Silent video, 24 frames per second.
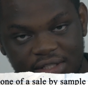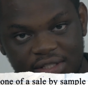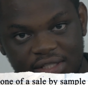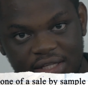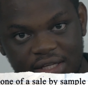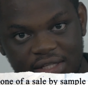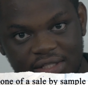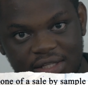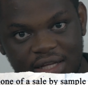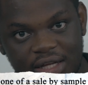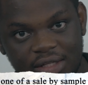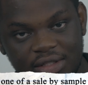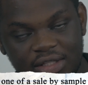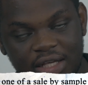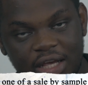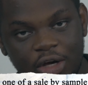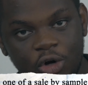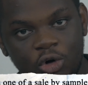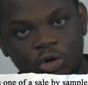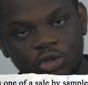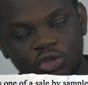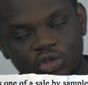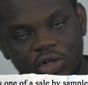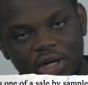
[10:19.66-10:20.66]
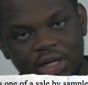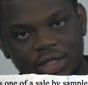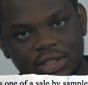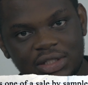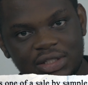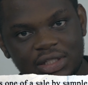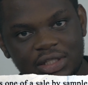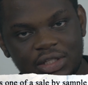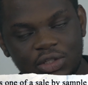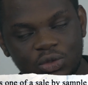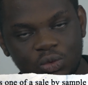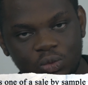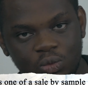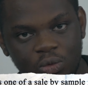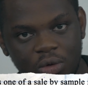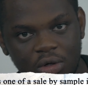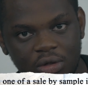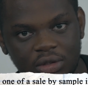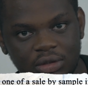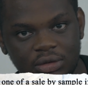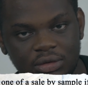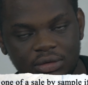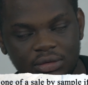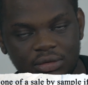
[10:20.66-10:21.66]
says that a contract is
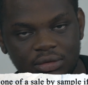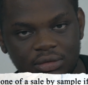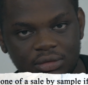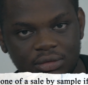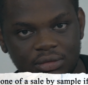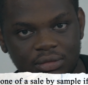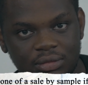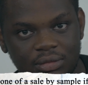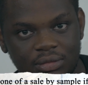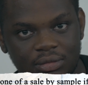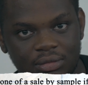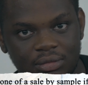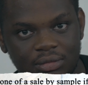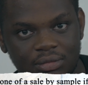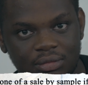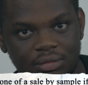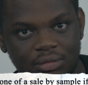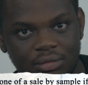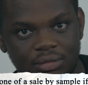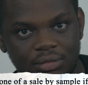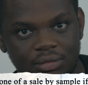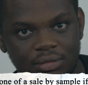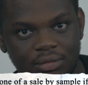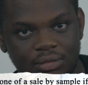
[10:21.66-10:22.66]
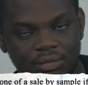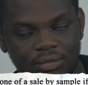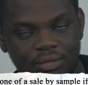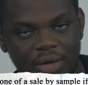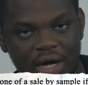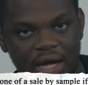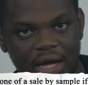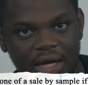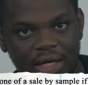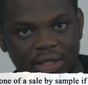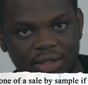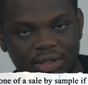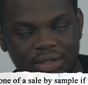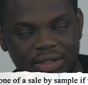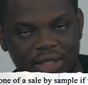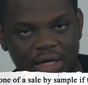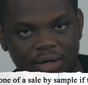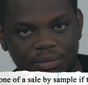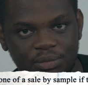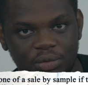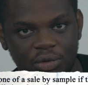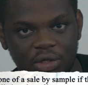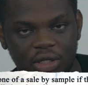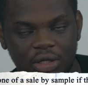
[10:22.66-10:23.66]
won by
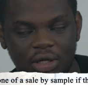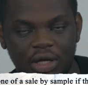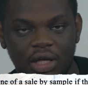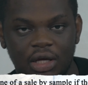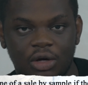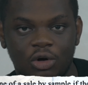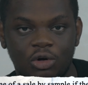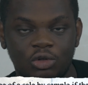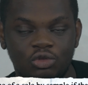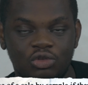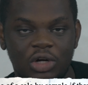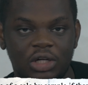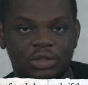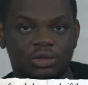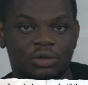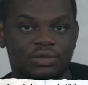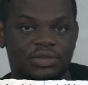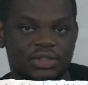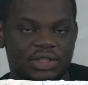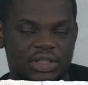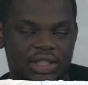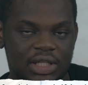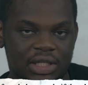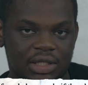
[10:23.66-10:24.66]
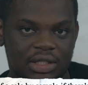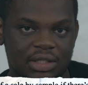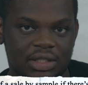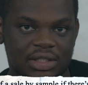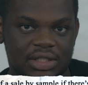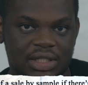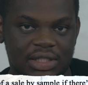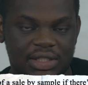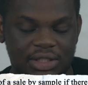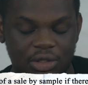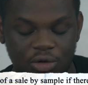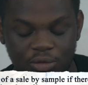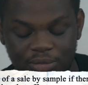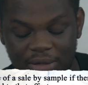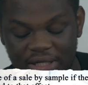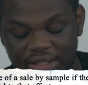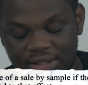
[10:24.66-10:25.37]
sample. A contract of sale is a sale by